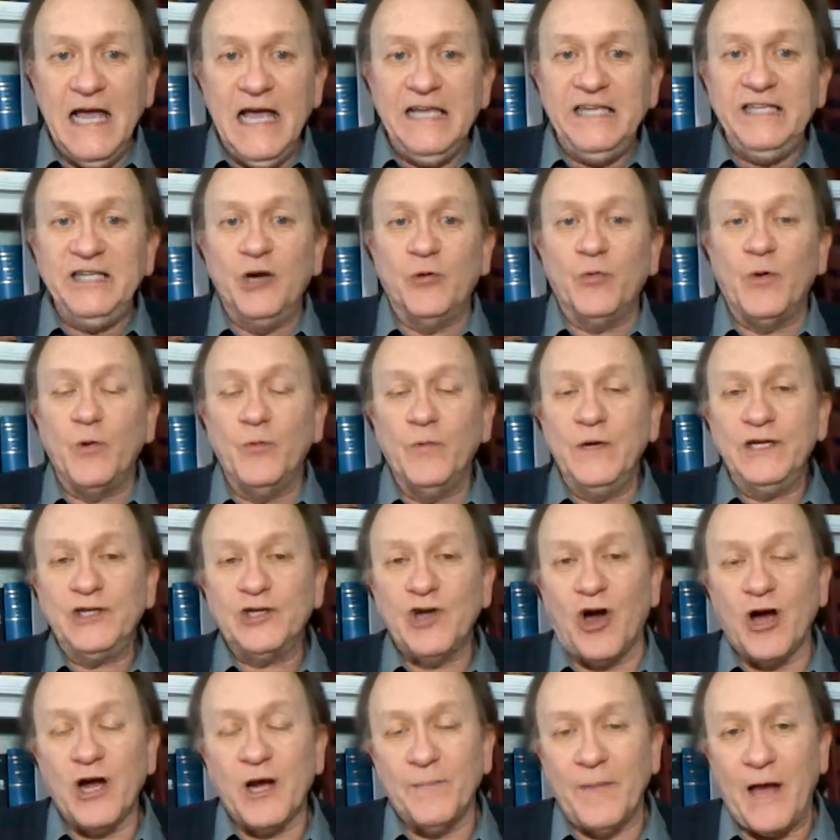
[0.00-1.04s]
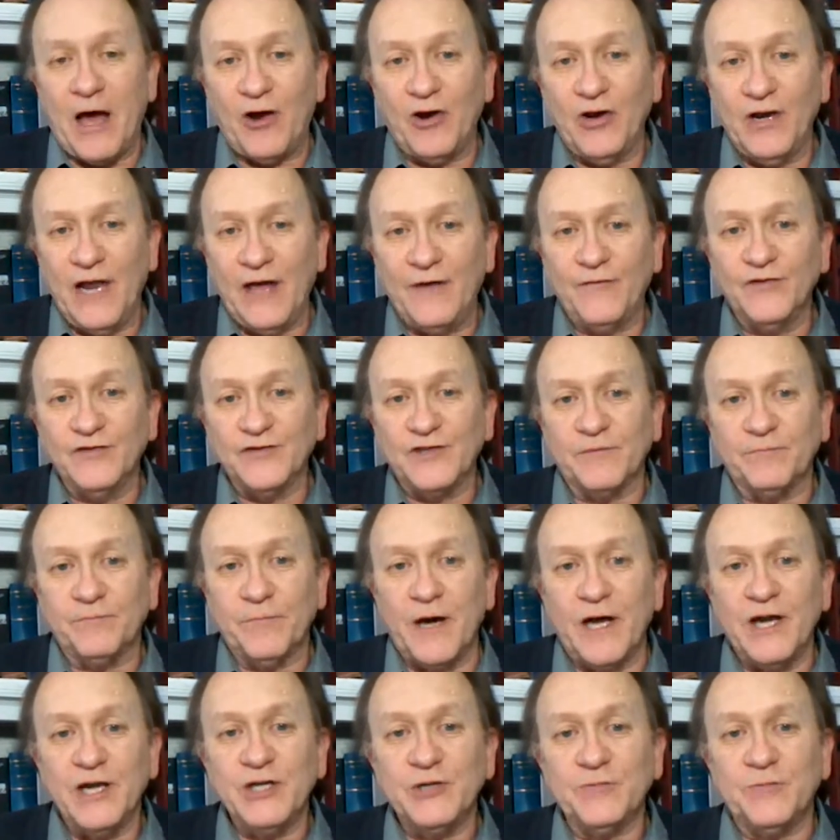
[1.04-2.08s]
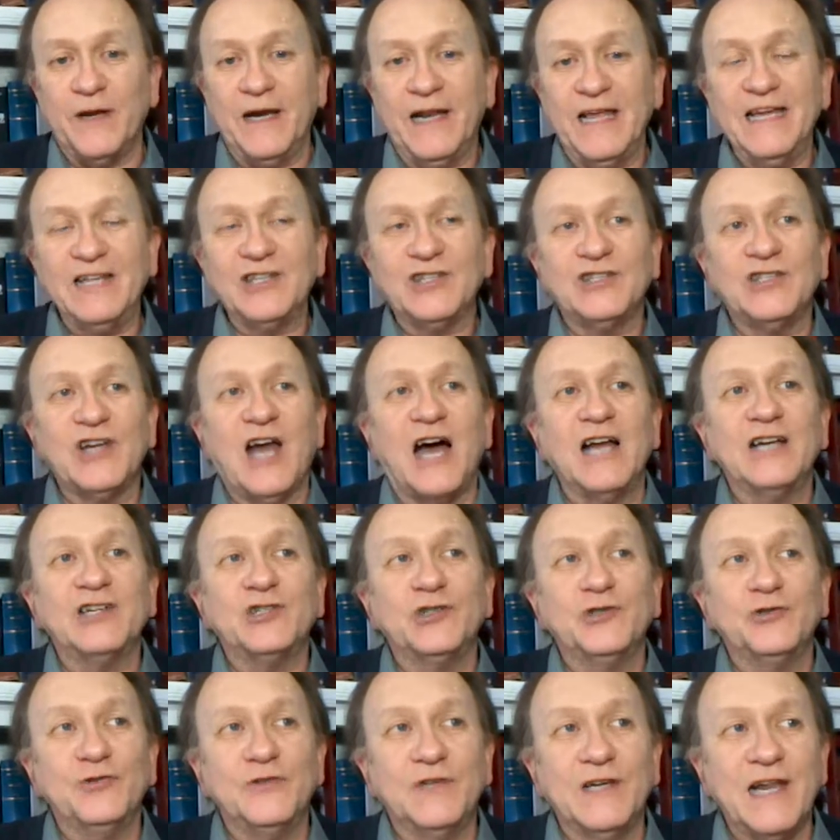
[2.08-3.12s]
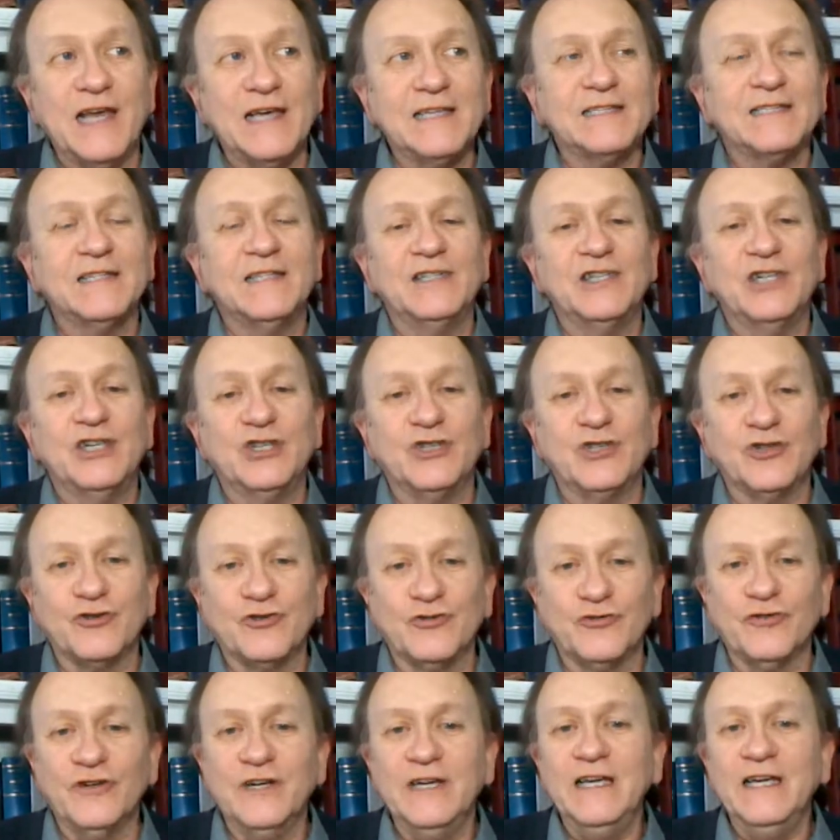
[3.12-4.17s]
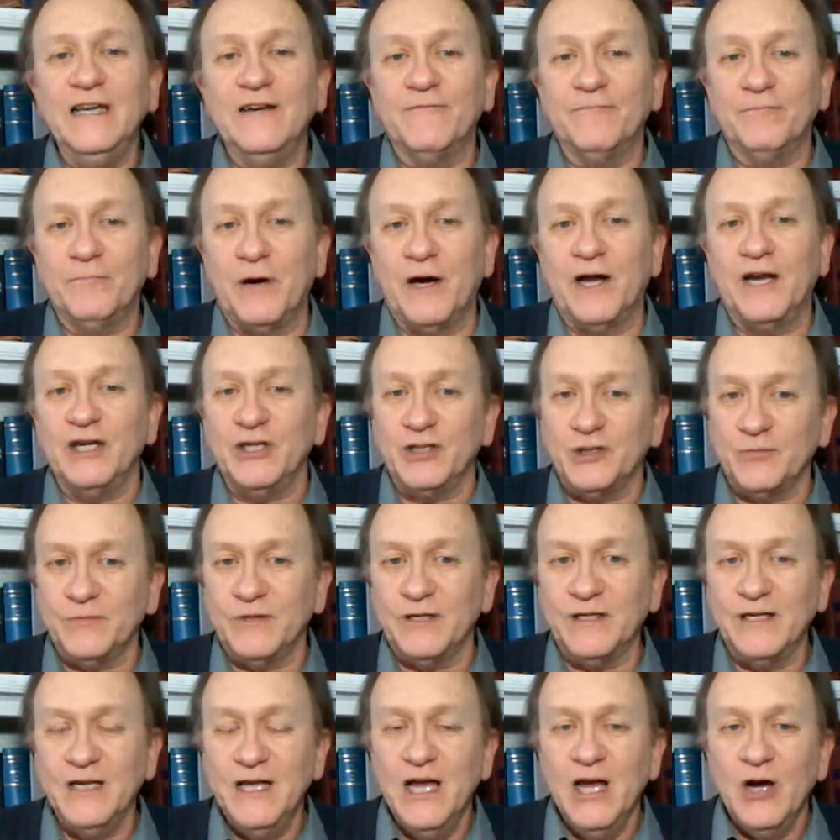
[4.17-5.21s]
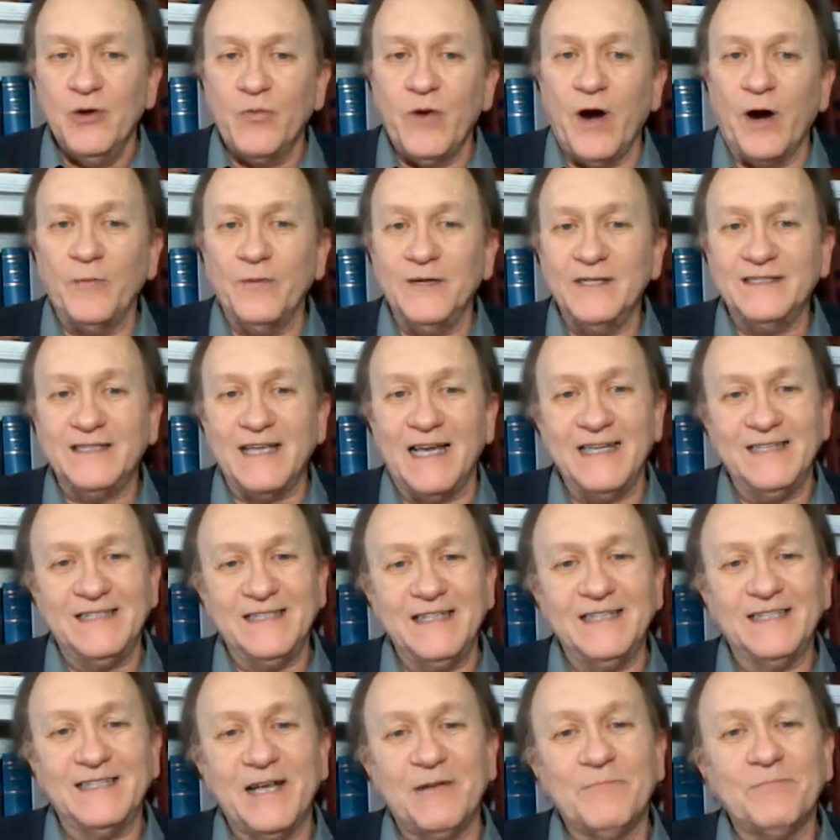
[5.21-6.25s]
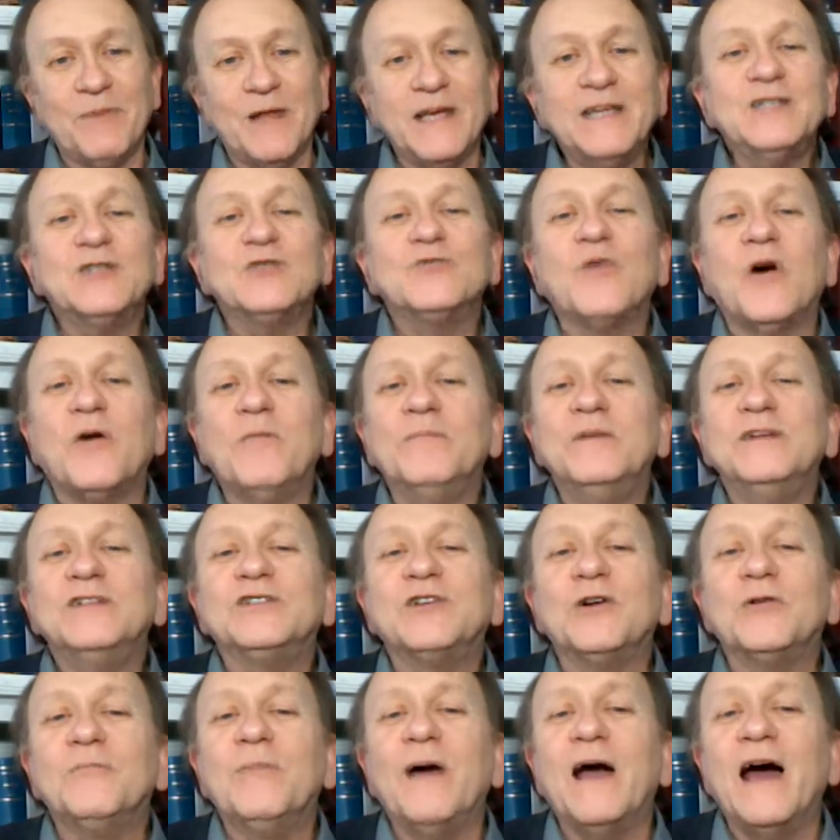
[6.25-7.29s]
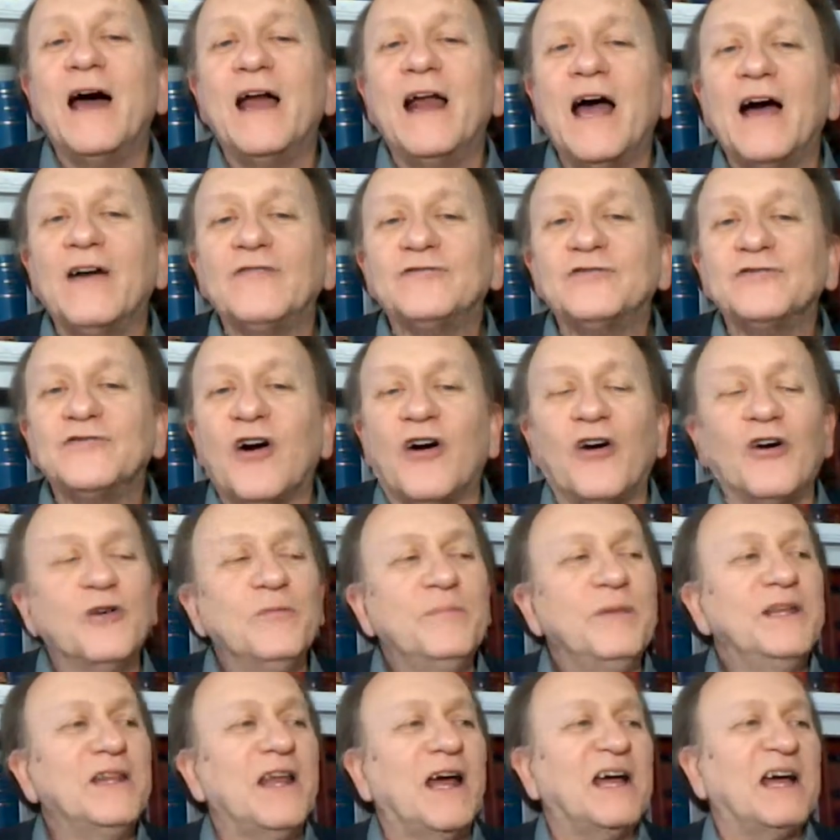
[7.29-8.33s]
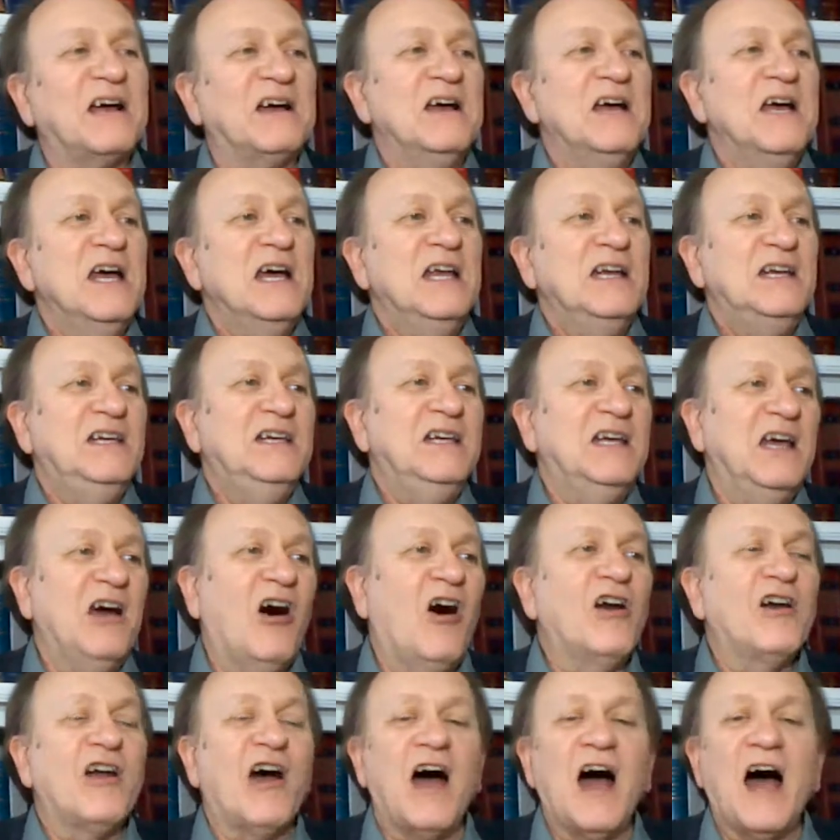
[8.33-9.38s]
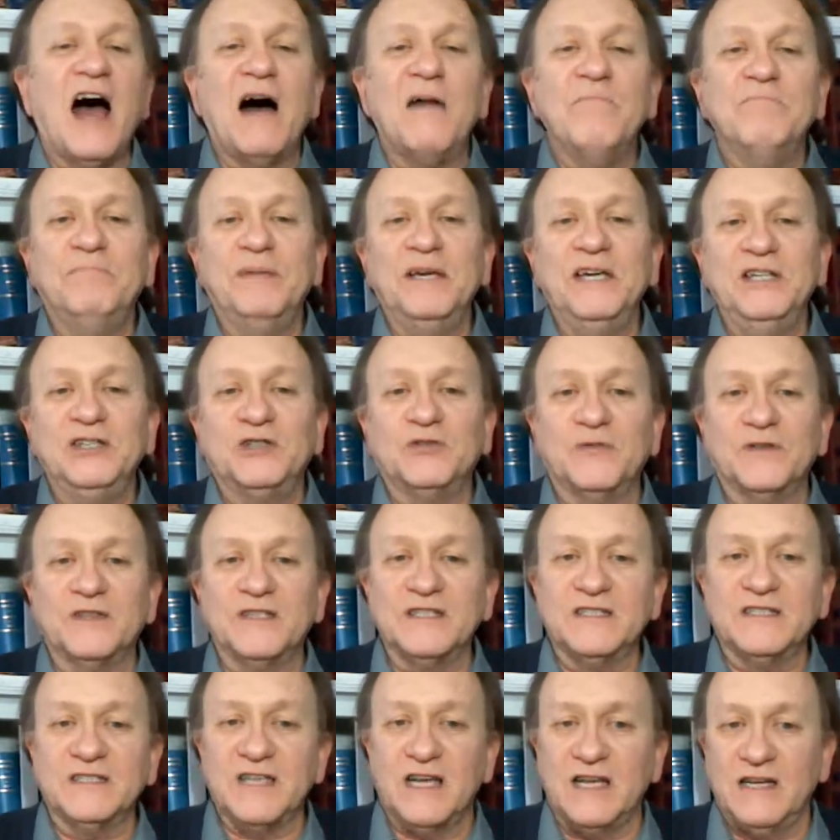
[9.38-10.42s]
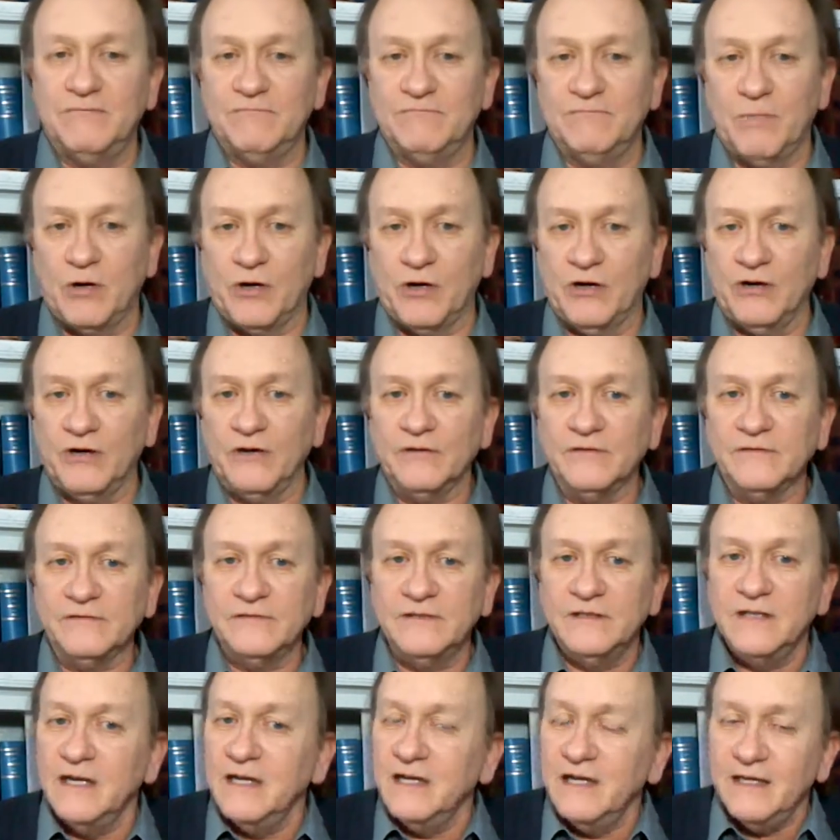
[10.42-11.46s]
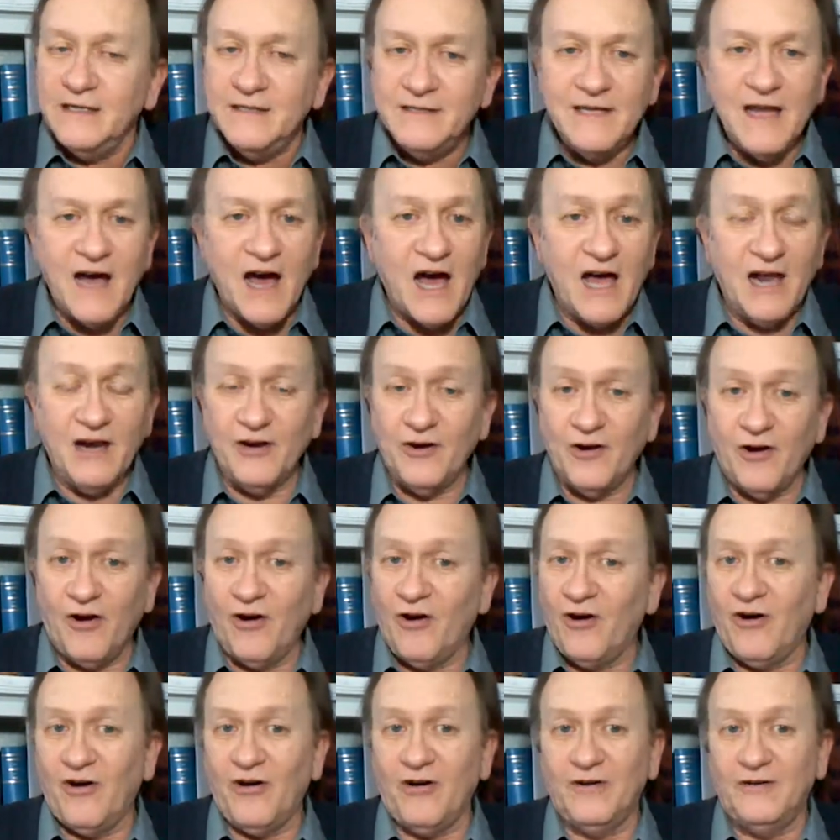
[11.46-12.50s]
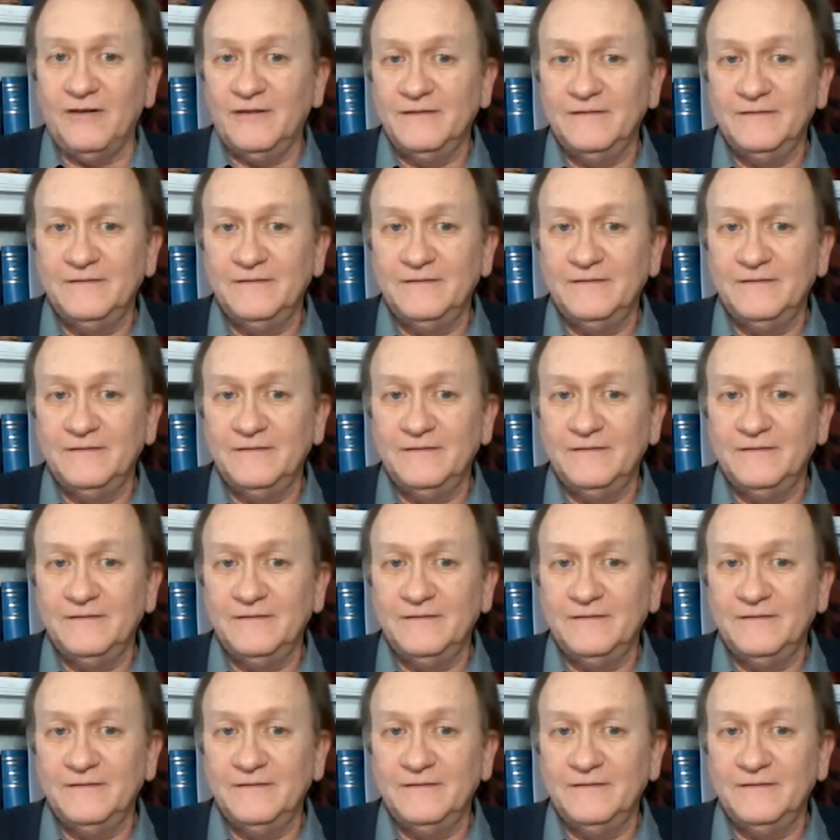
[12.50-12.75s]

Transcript: When we talk about levels of punishment, it's not to lessen the degree of punishment, where we say, see, some places won't be so bad after all. It'll be like on a hot beach with a sunburn. Not at all.